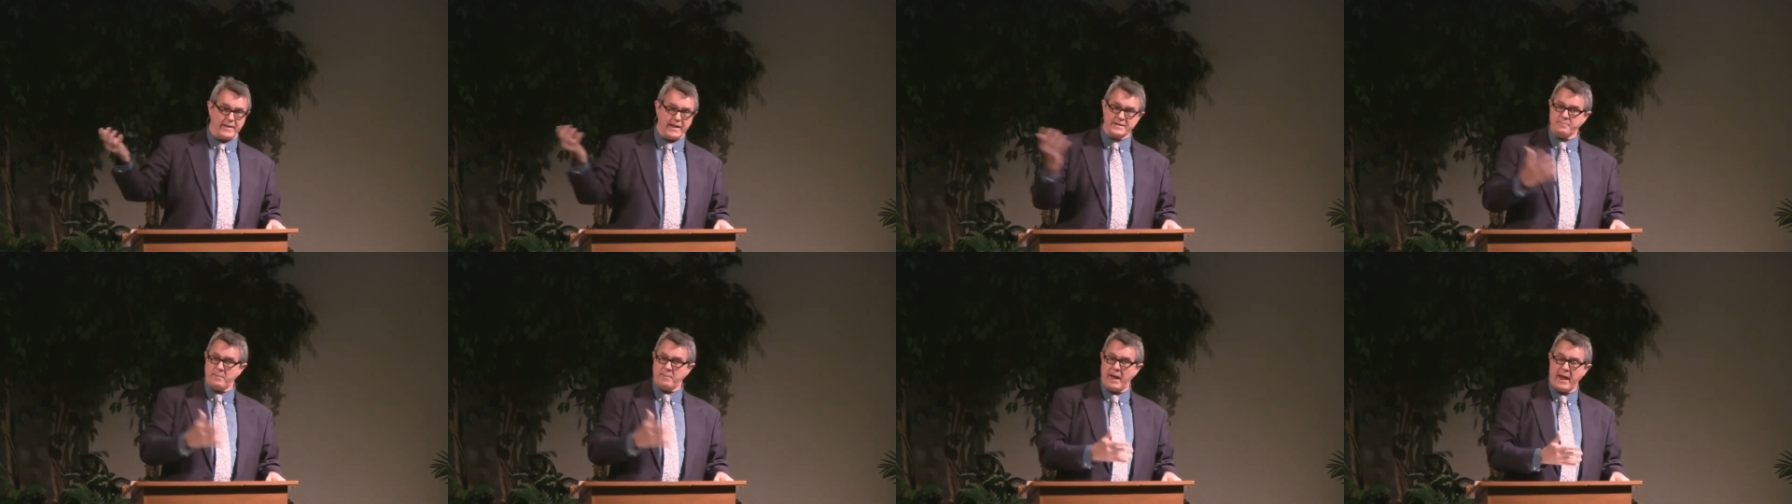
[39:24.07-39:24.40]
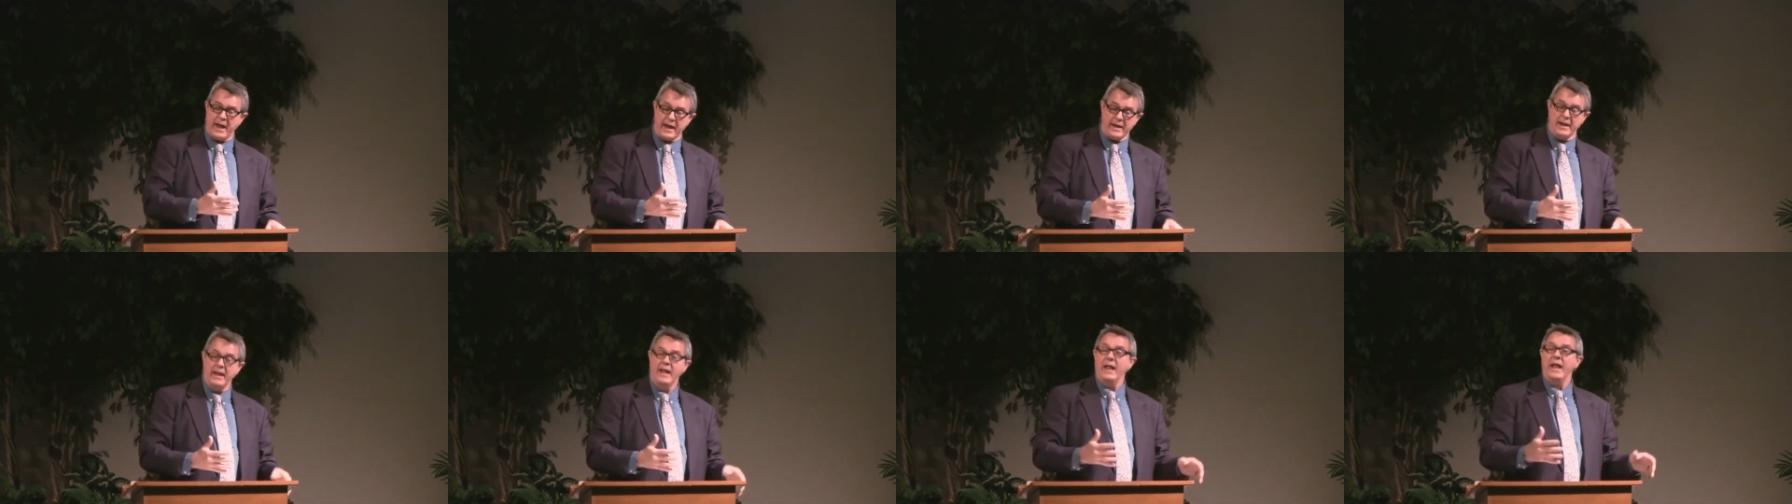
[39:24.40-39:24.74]
That's
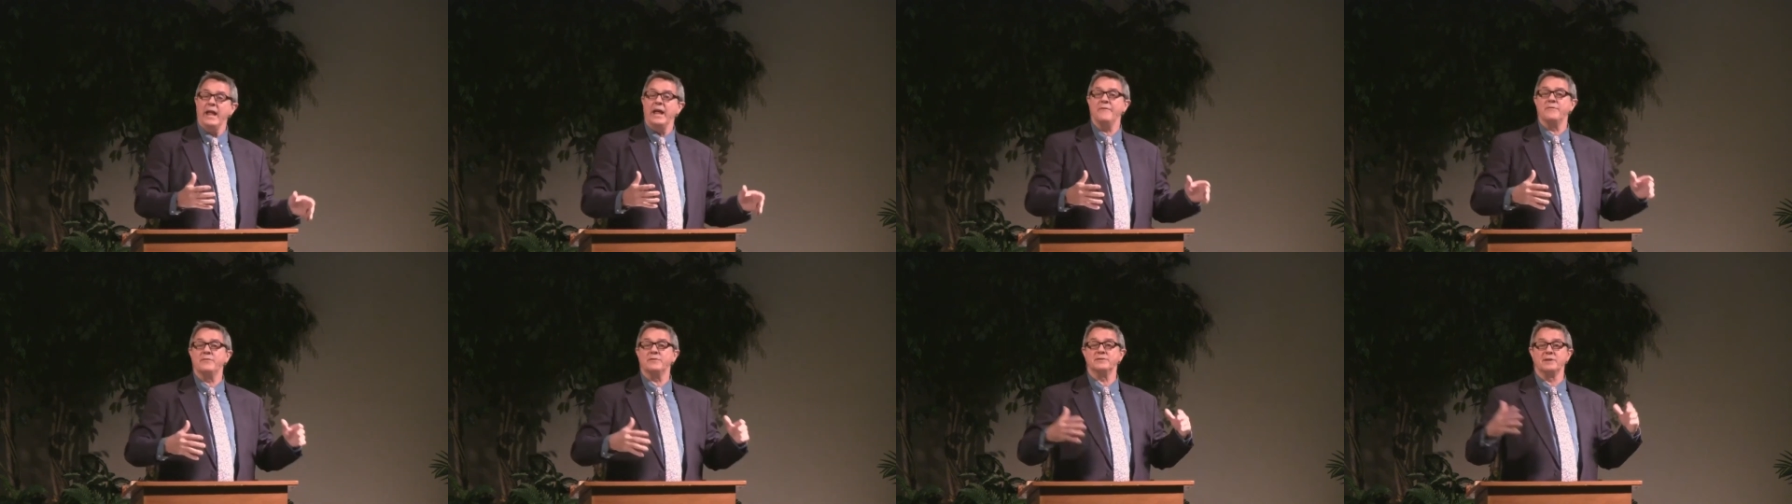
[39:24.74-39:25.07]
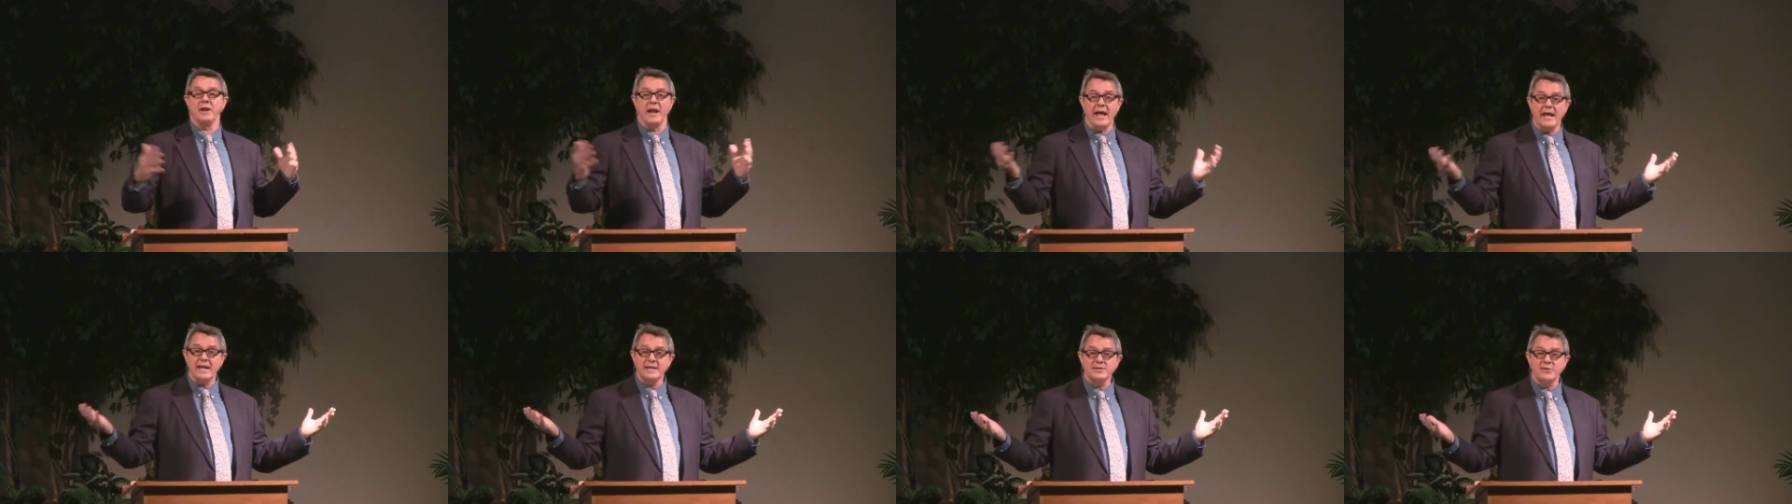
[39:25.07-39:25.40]
bad. If there's
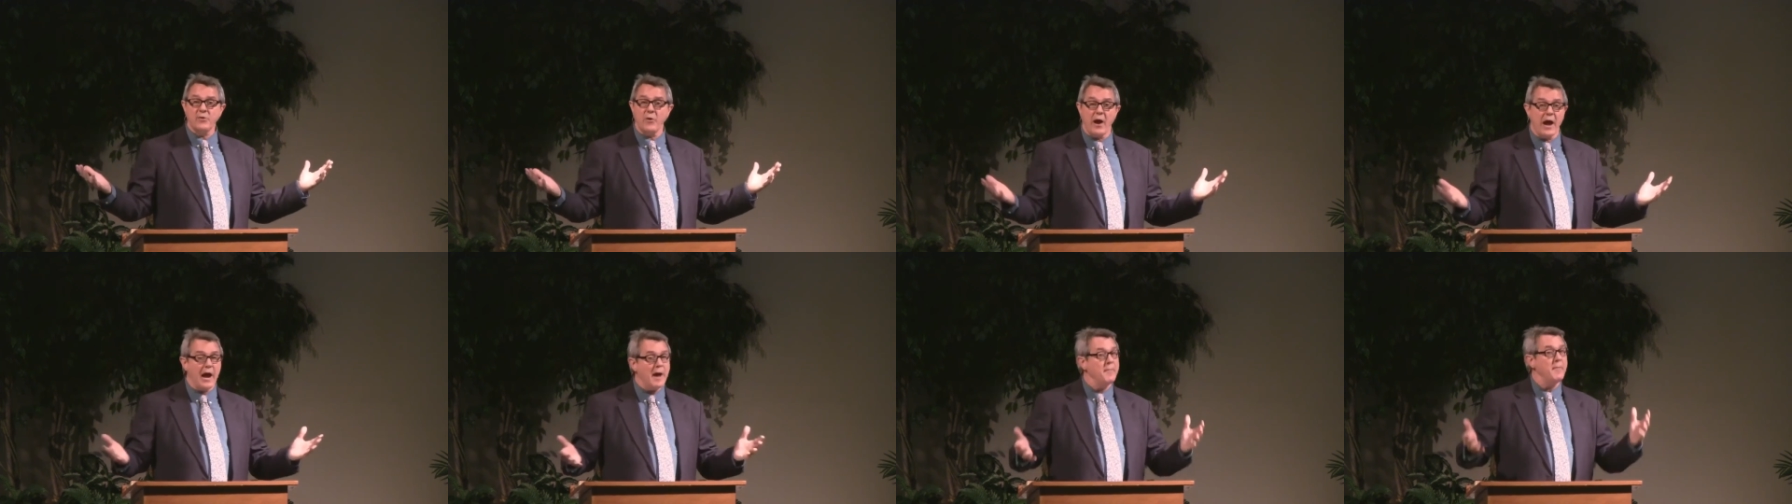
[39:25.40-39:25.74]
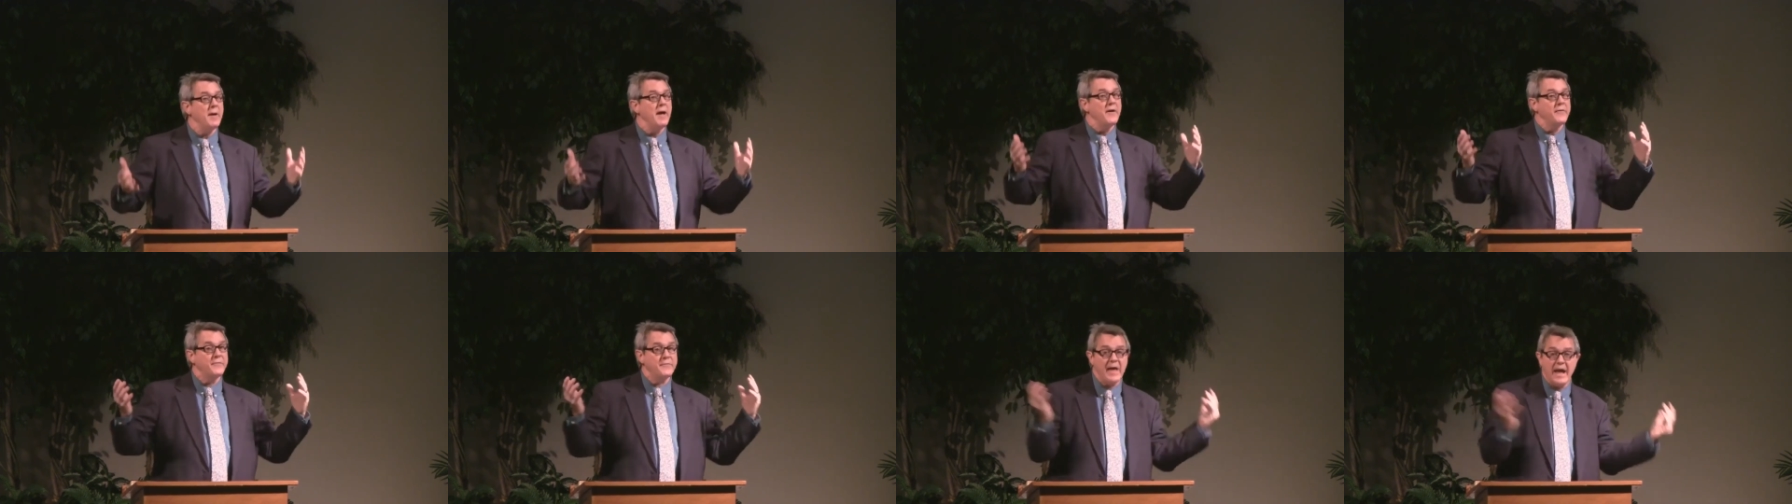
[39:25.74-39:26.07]
less crime,
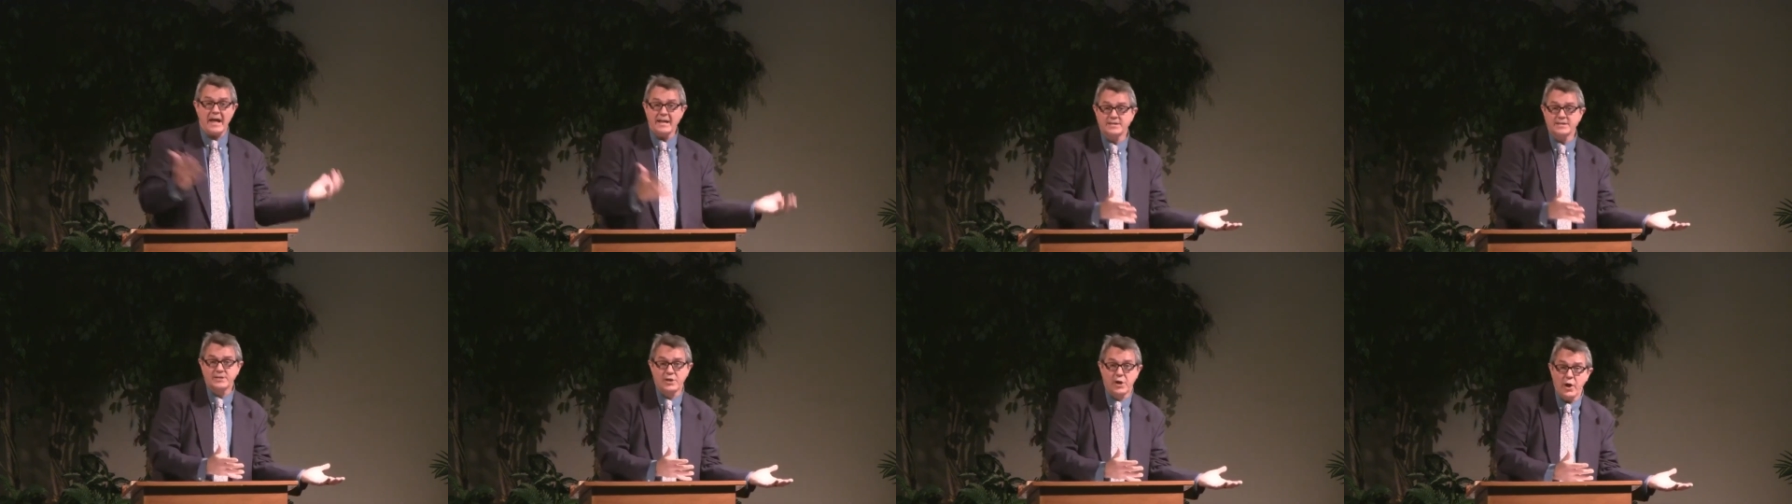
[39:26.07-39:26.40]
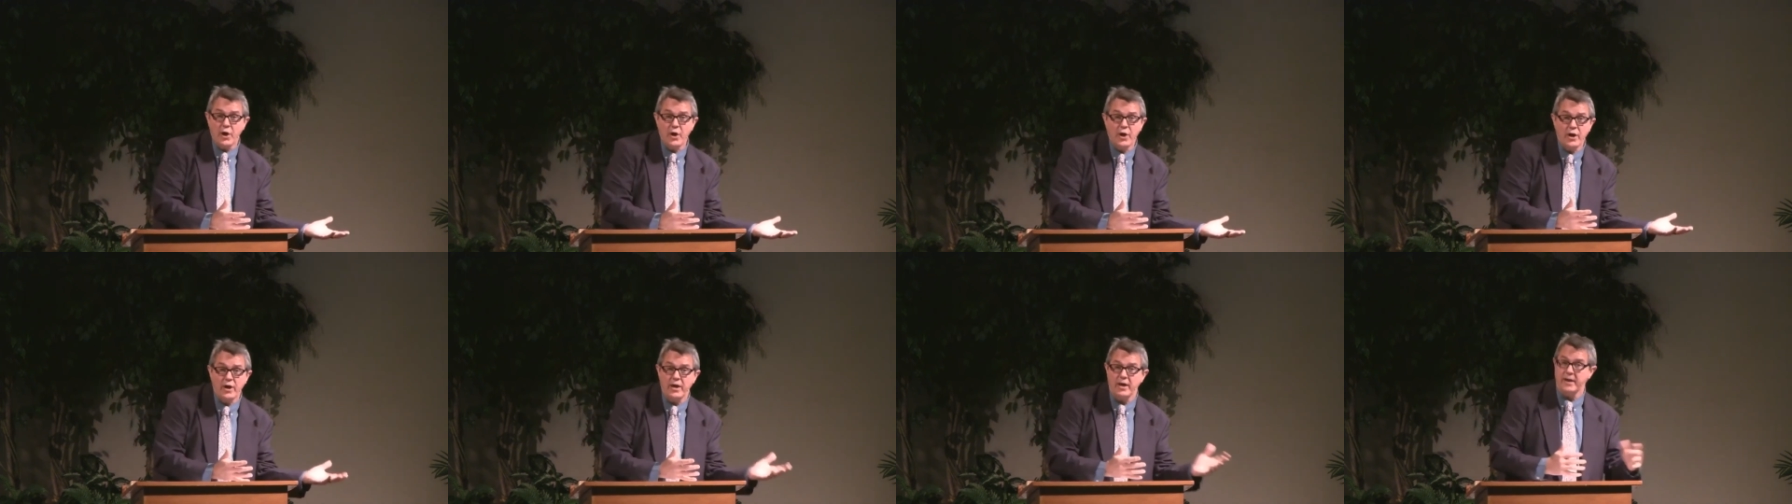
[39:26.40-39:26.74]
that's
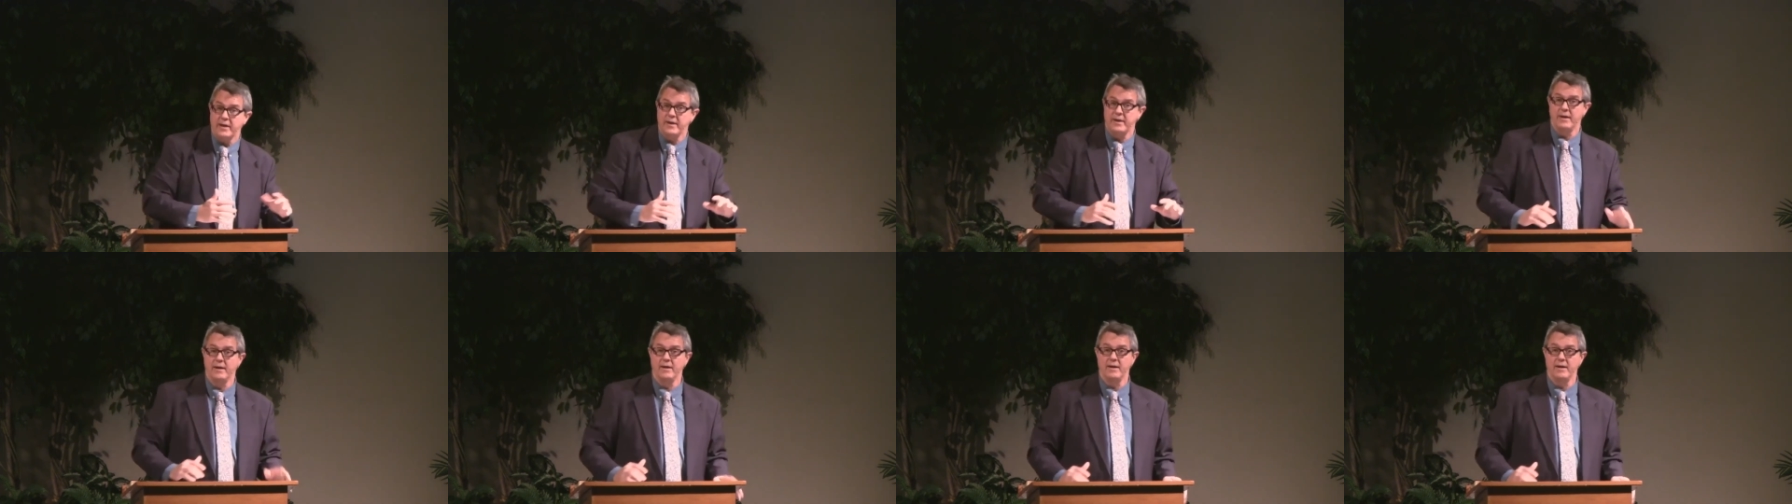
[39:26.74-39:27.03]
good.